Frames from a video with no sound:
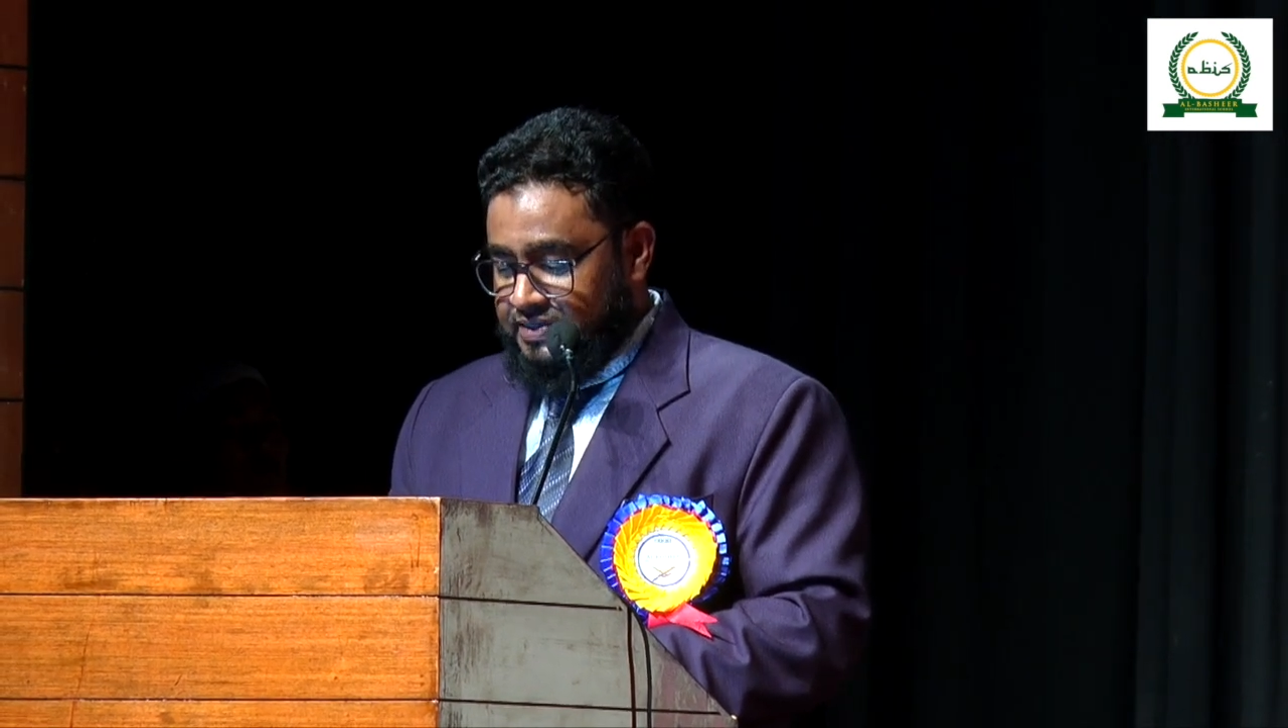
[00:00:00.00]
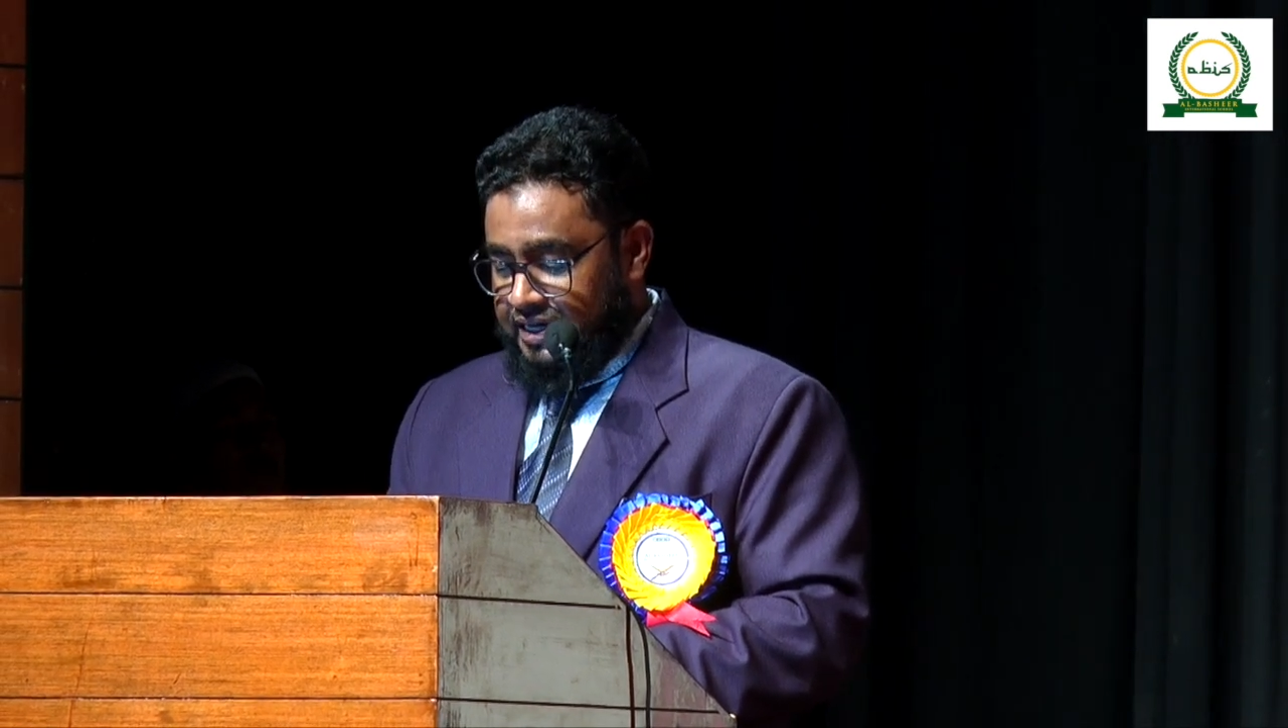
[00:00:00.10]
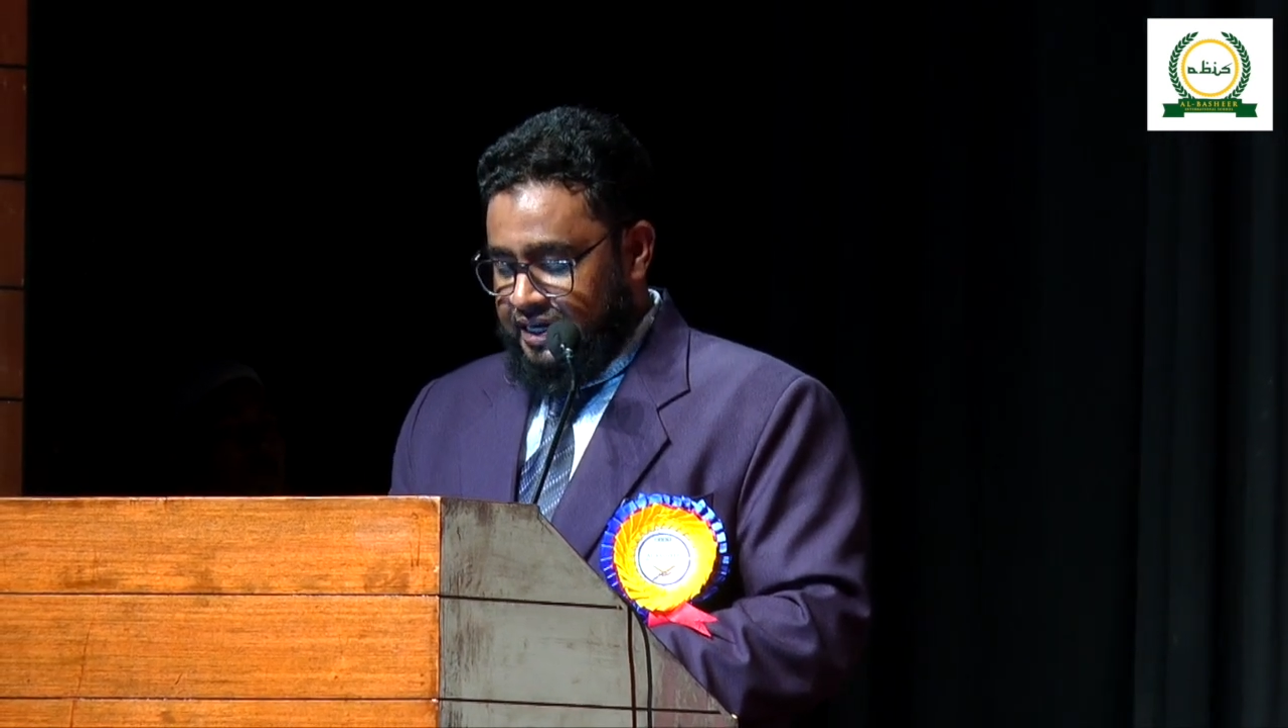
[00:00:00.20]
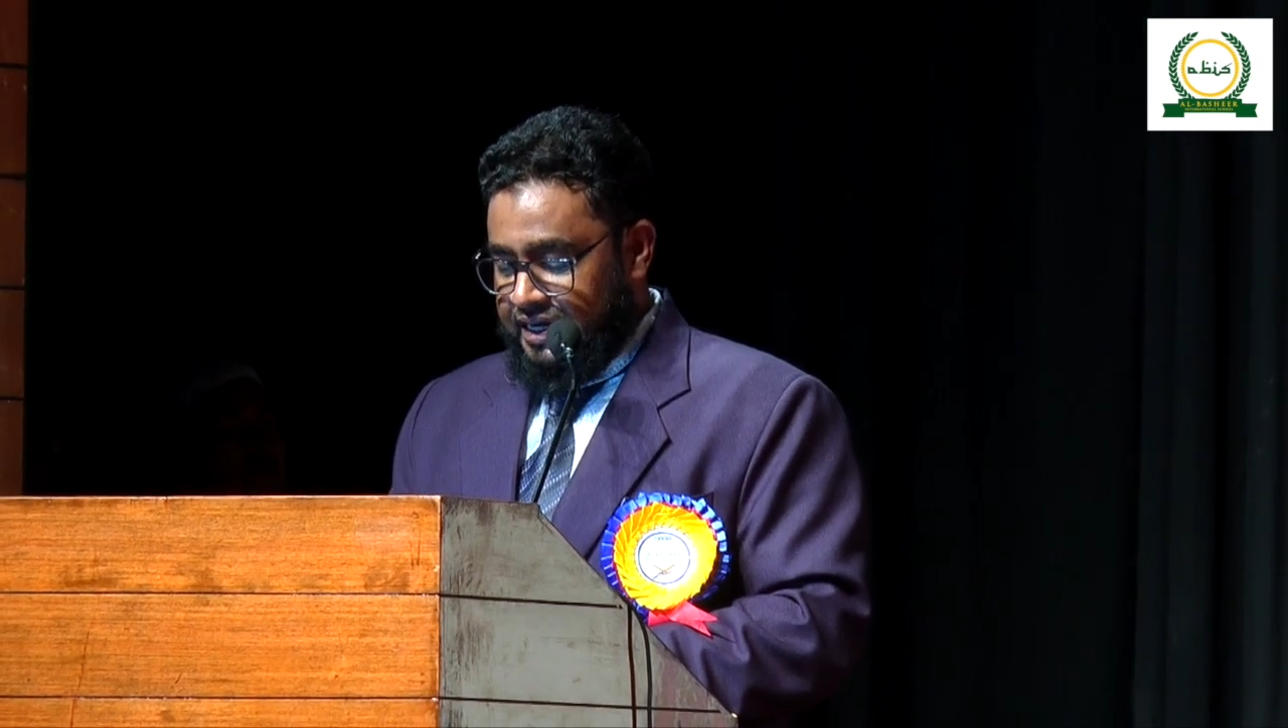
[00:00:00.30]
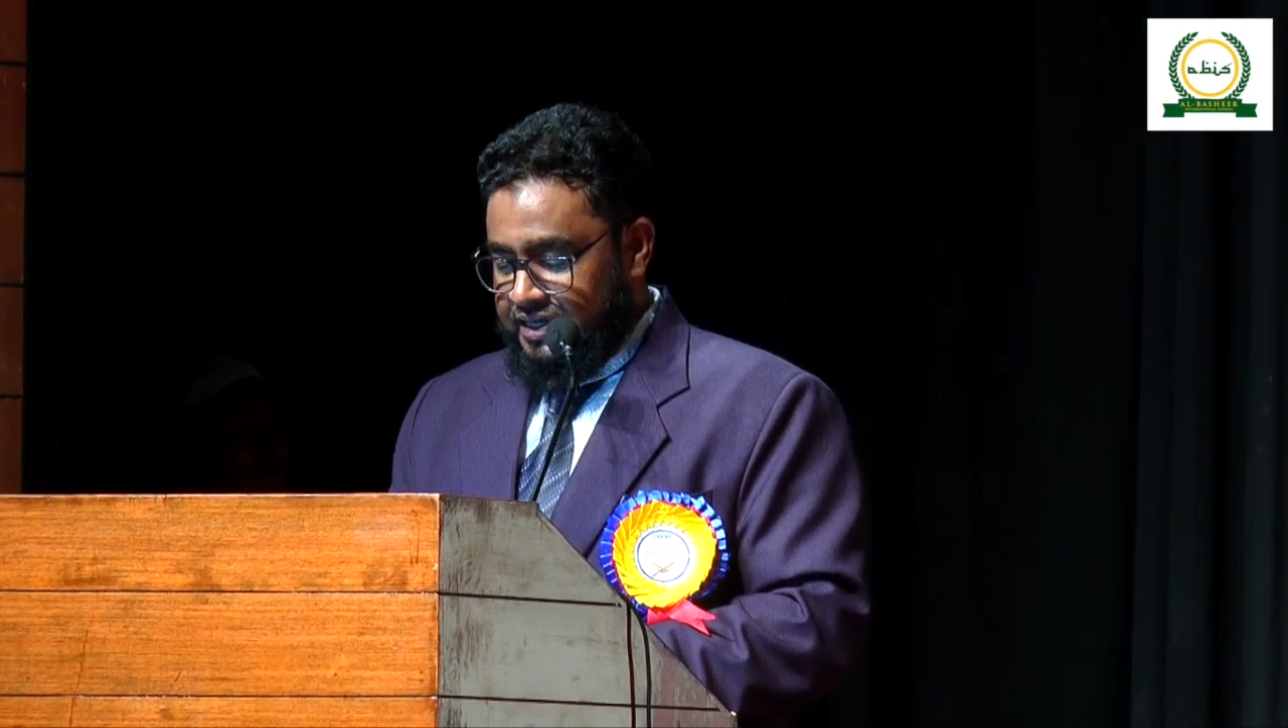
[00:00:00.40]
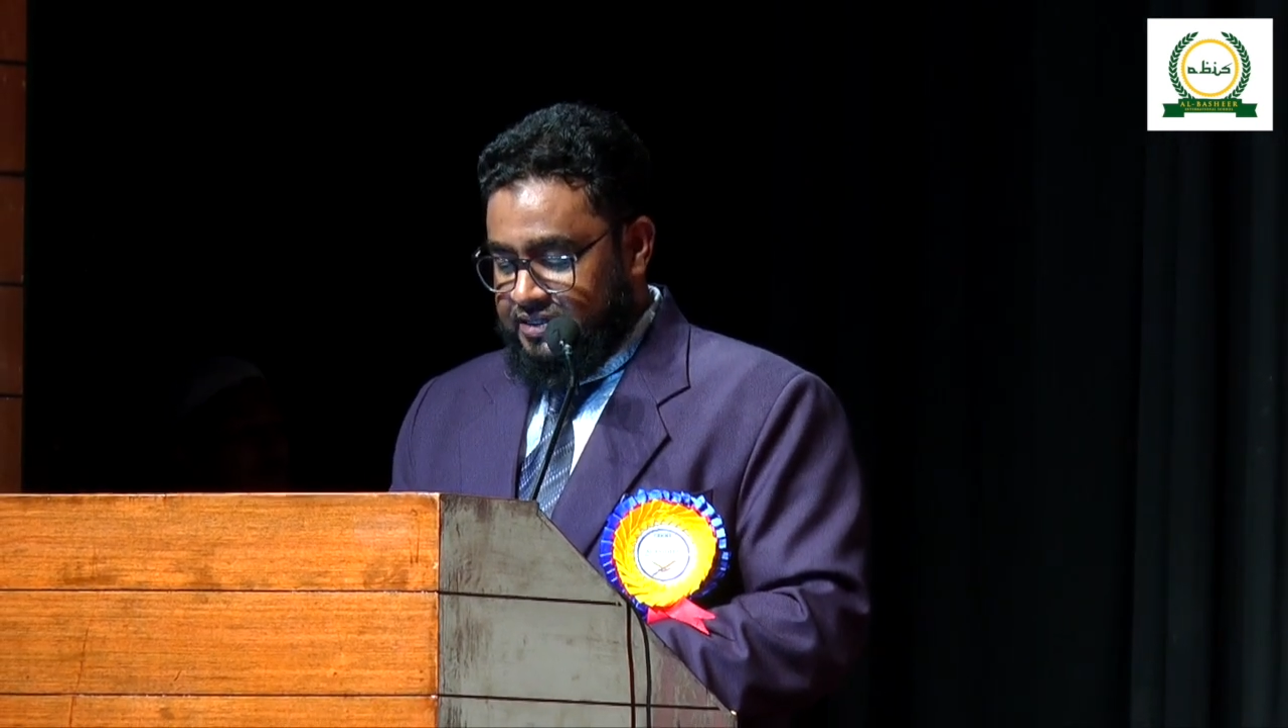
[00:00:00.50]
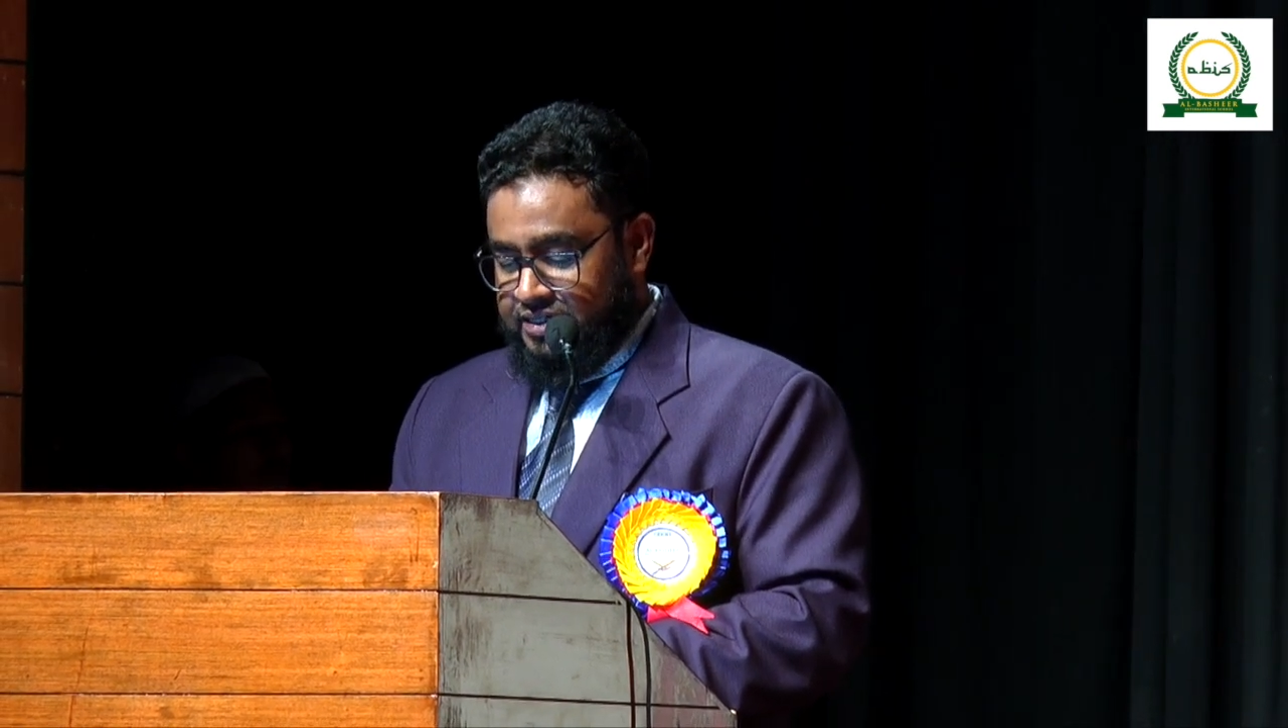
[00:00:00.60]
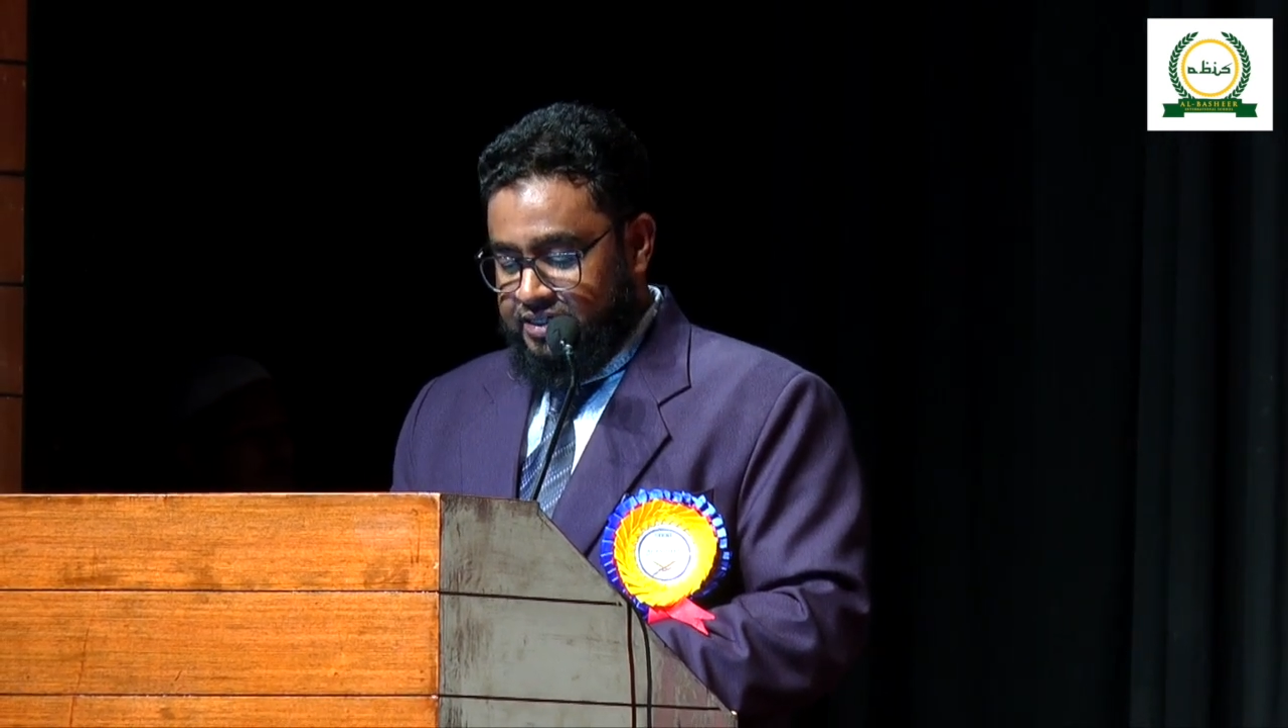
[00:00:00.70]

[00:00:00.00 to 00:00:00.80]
and the